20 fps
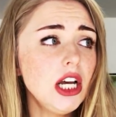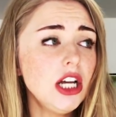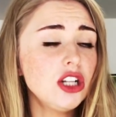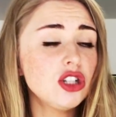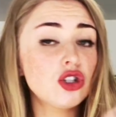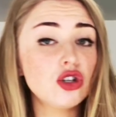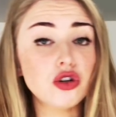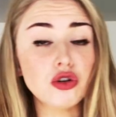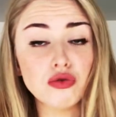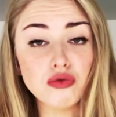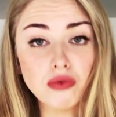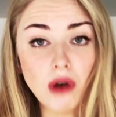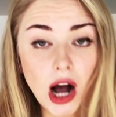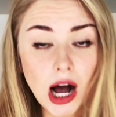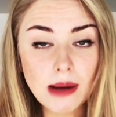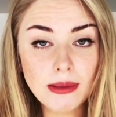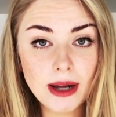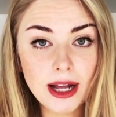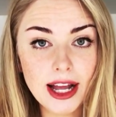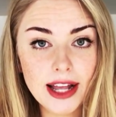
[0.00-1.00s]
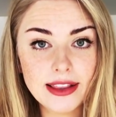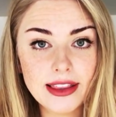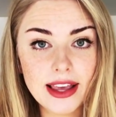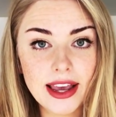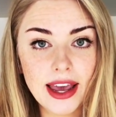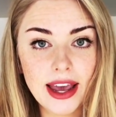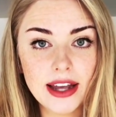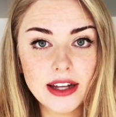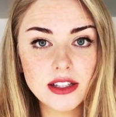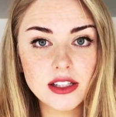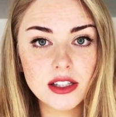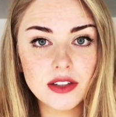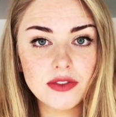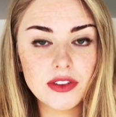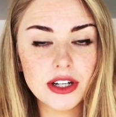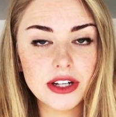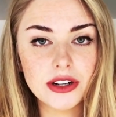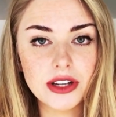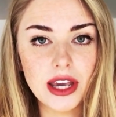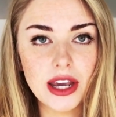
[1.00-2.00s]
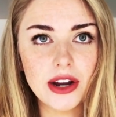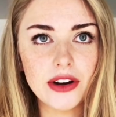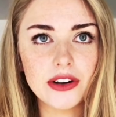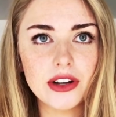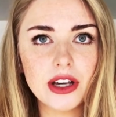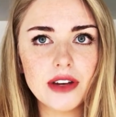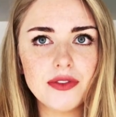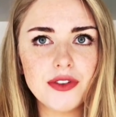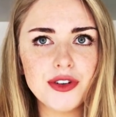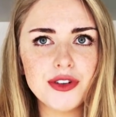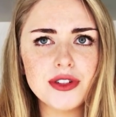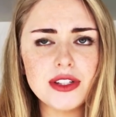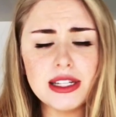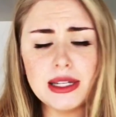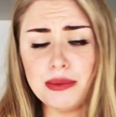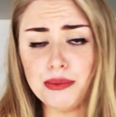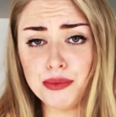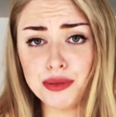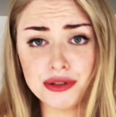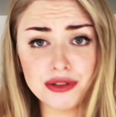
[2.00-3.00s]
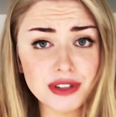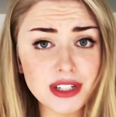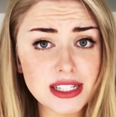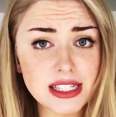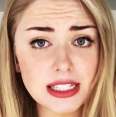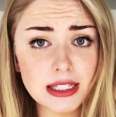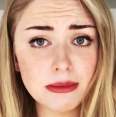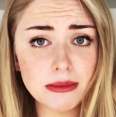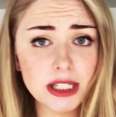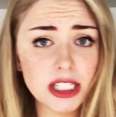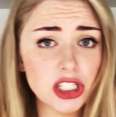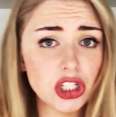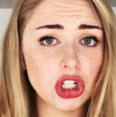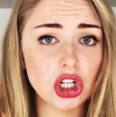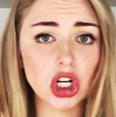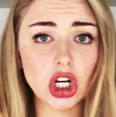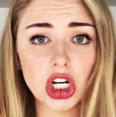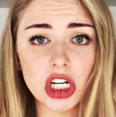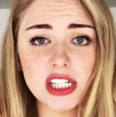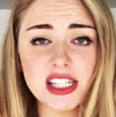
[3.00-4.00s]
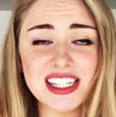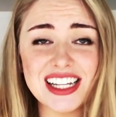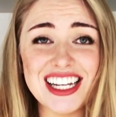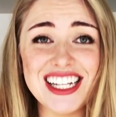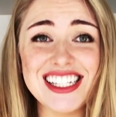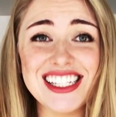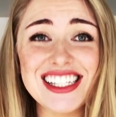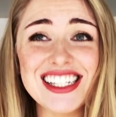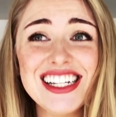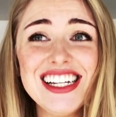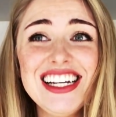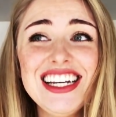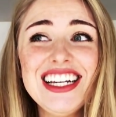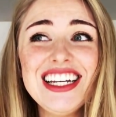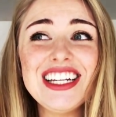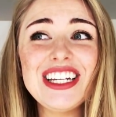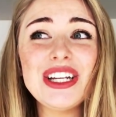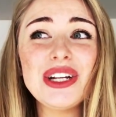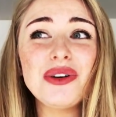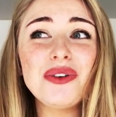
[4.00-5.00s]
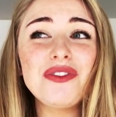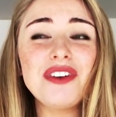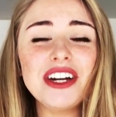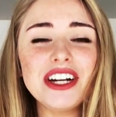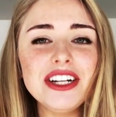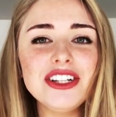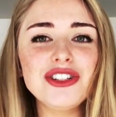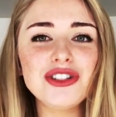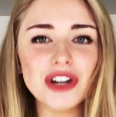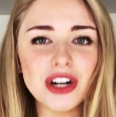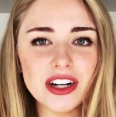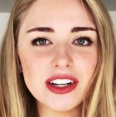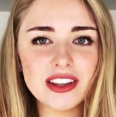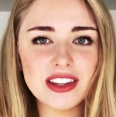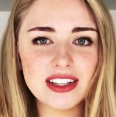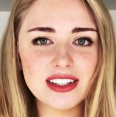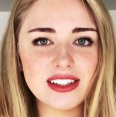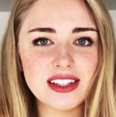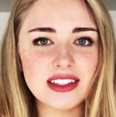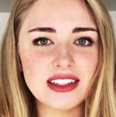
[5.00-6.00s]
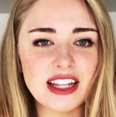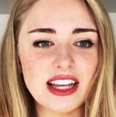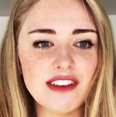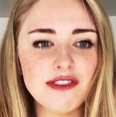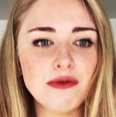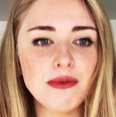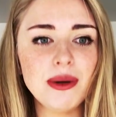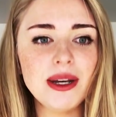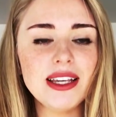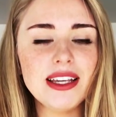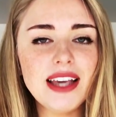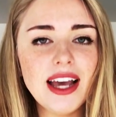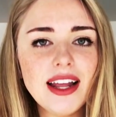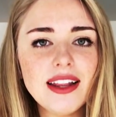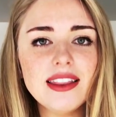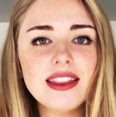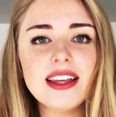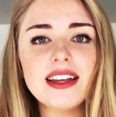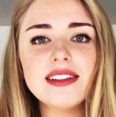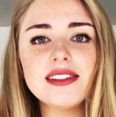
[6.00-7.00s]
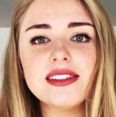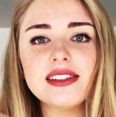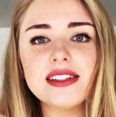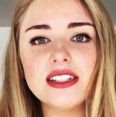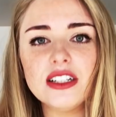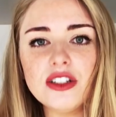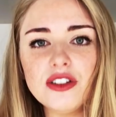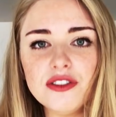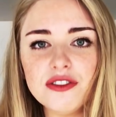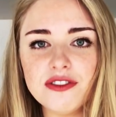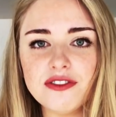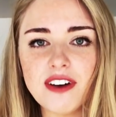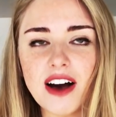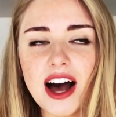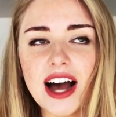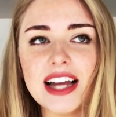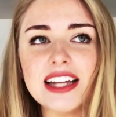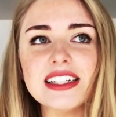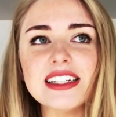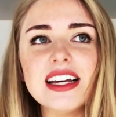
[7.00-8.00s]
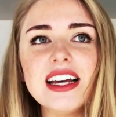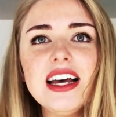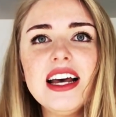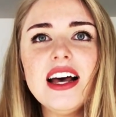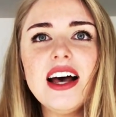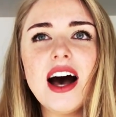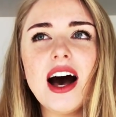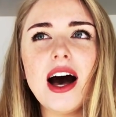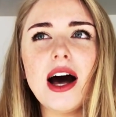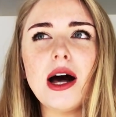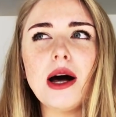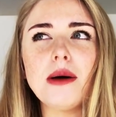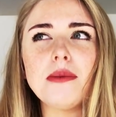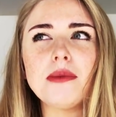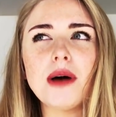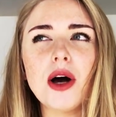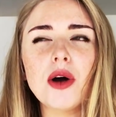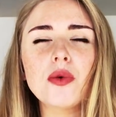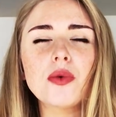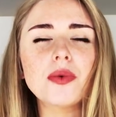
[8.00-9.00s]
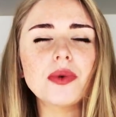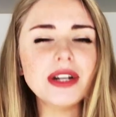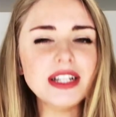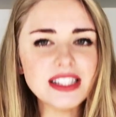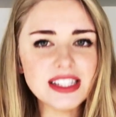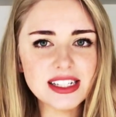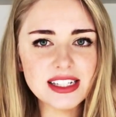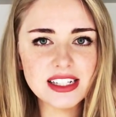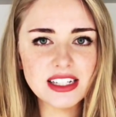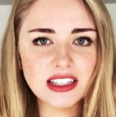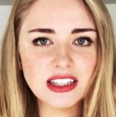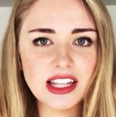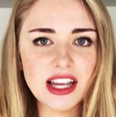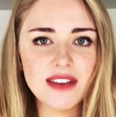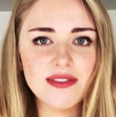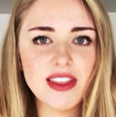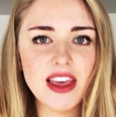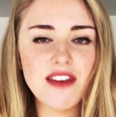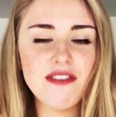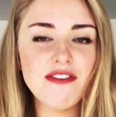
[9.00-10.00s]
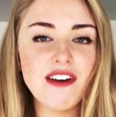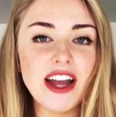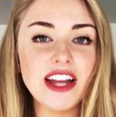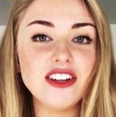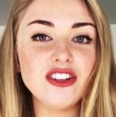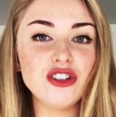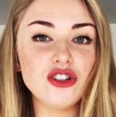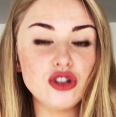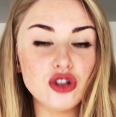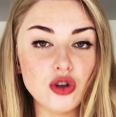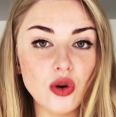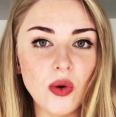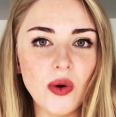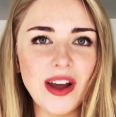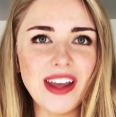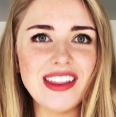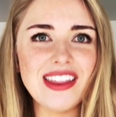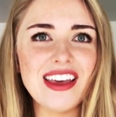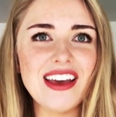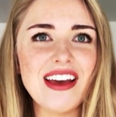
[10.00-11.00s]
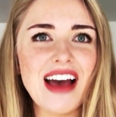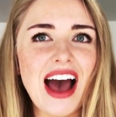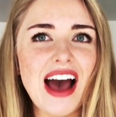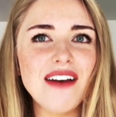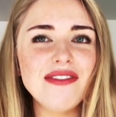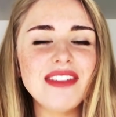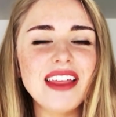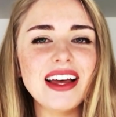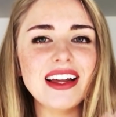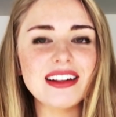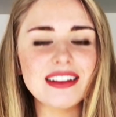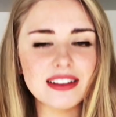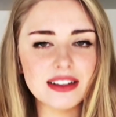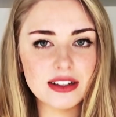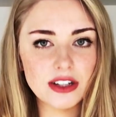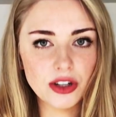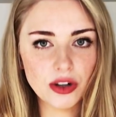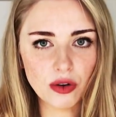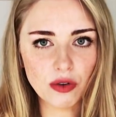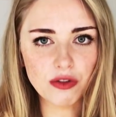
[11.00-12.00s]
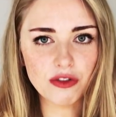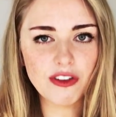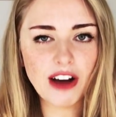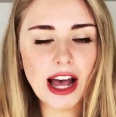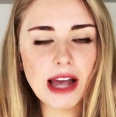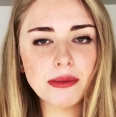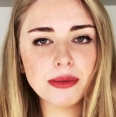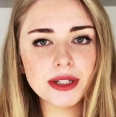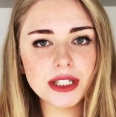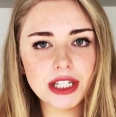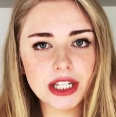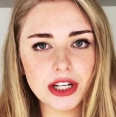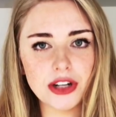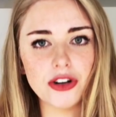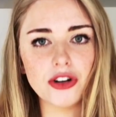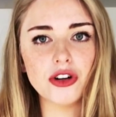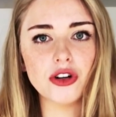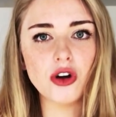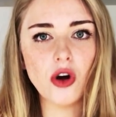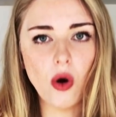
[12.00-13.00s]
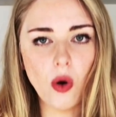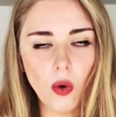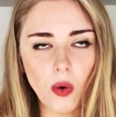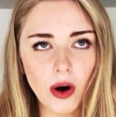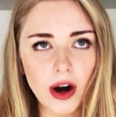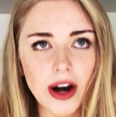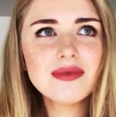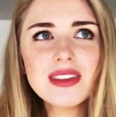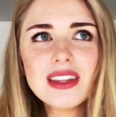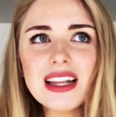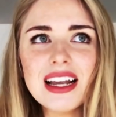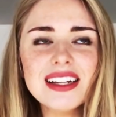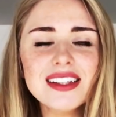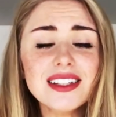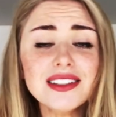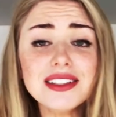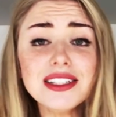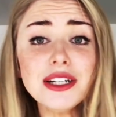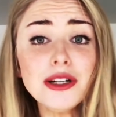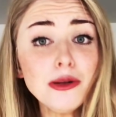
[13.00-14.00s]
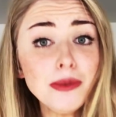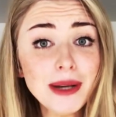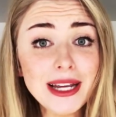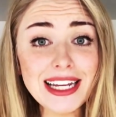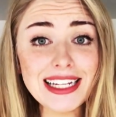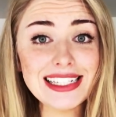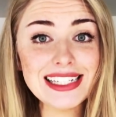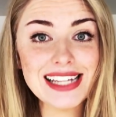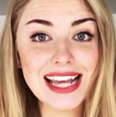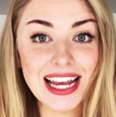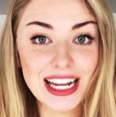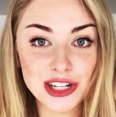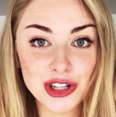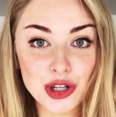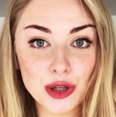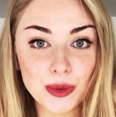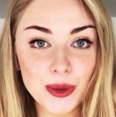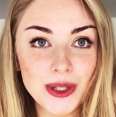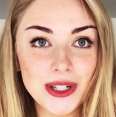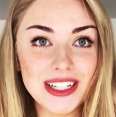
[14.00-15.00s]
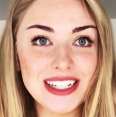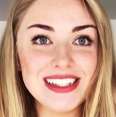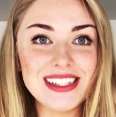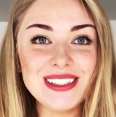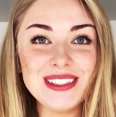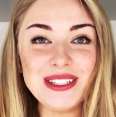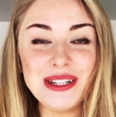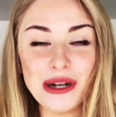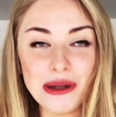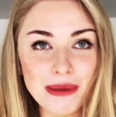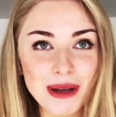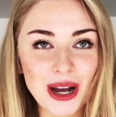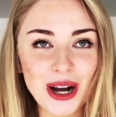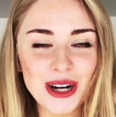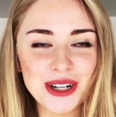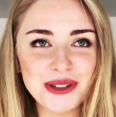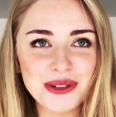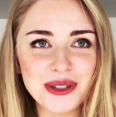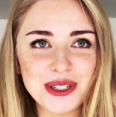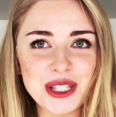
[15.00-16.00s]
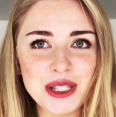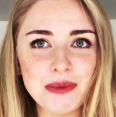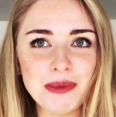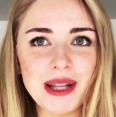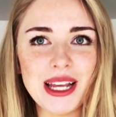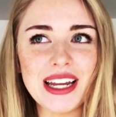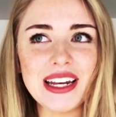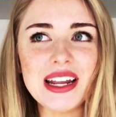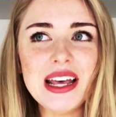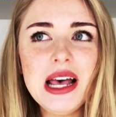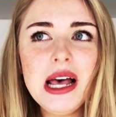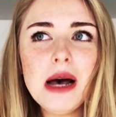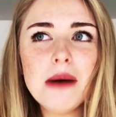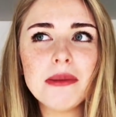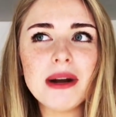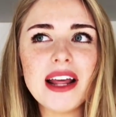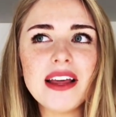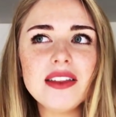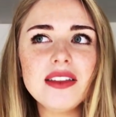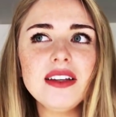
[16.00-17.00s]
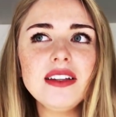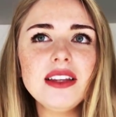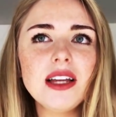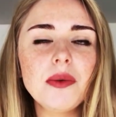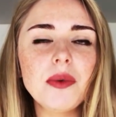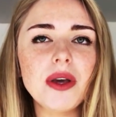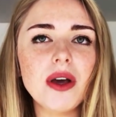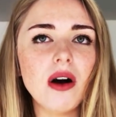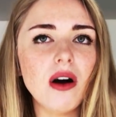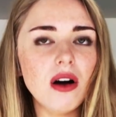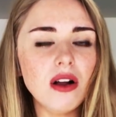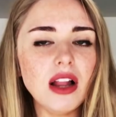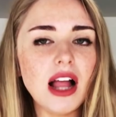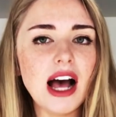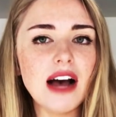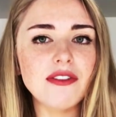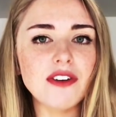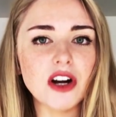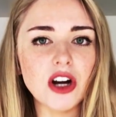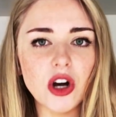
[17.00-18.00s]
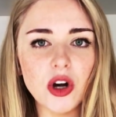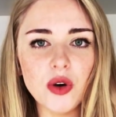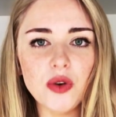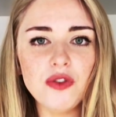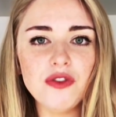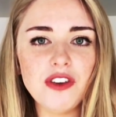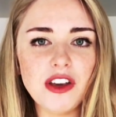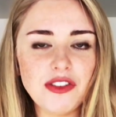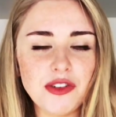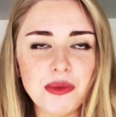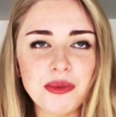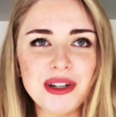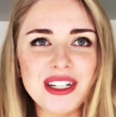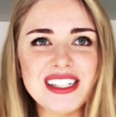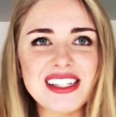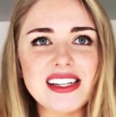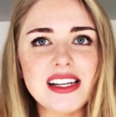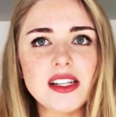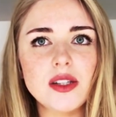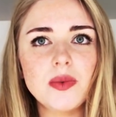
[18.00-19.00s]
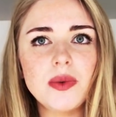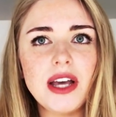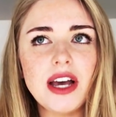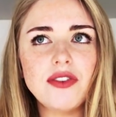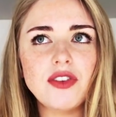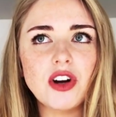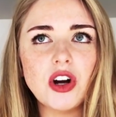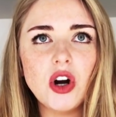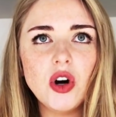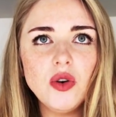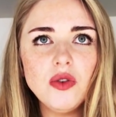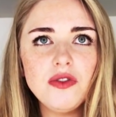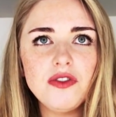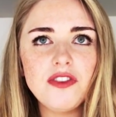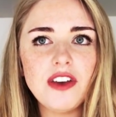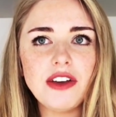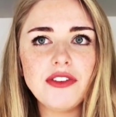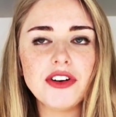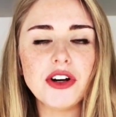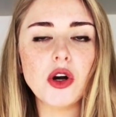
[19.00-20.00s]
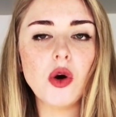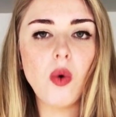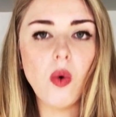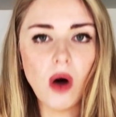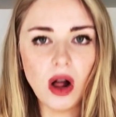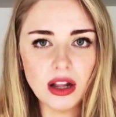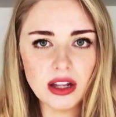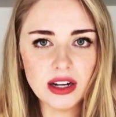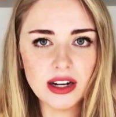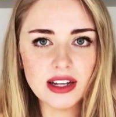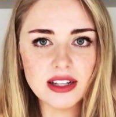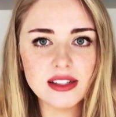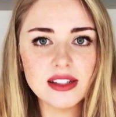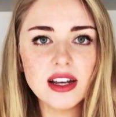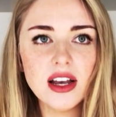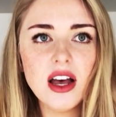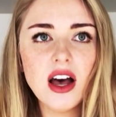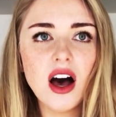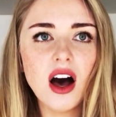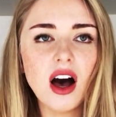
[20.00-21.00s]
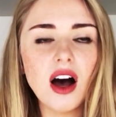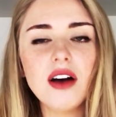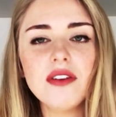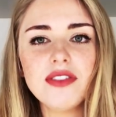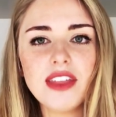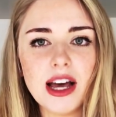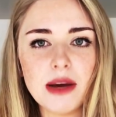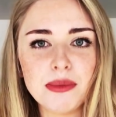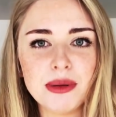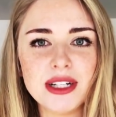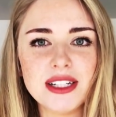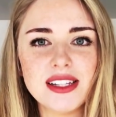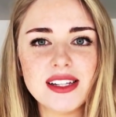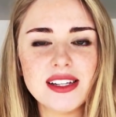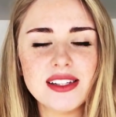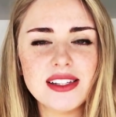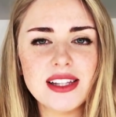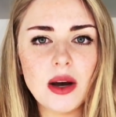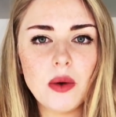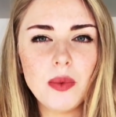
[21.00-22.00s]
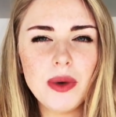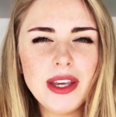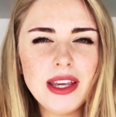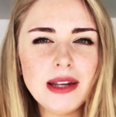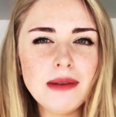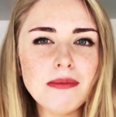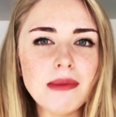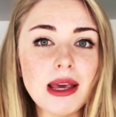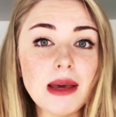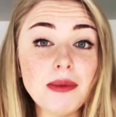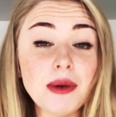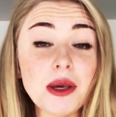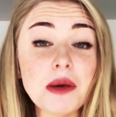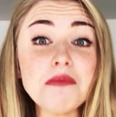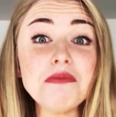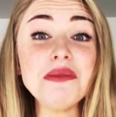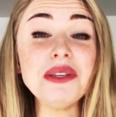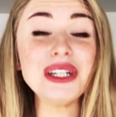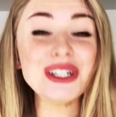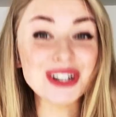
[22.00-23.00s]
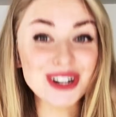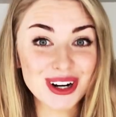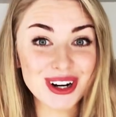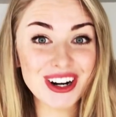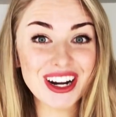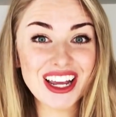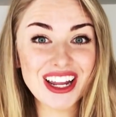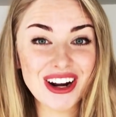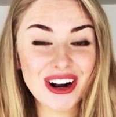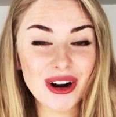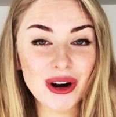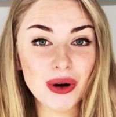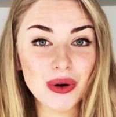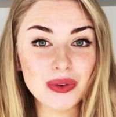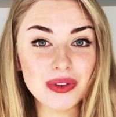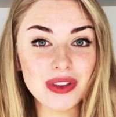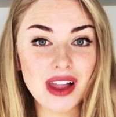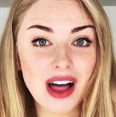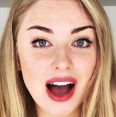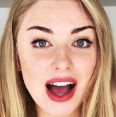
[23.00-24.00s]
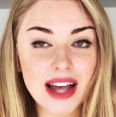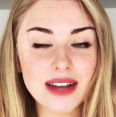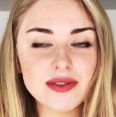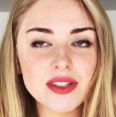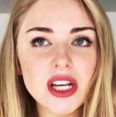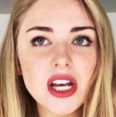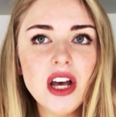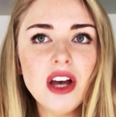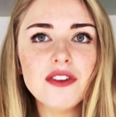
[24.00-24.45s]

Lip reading: trauma at the hands of their caregivers, imprisonment, curses, very dark things in life, but yet they still find a reason to live. They find joy. They have that, vibrant inner core. It's a little bit intangible. It's a little bit hard to explain, but I think that we all have our own favorite princess. We have our own favorite qualities of that princess that we can maybe mirror in our own lives.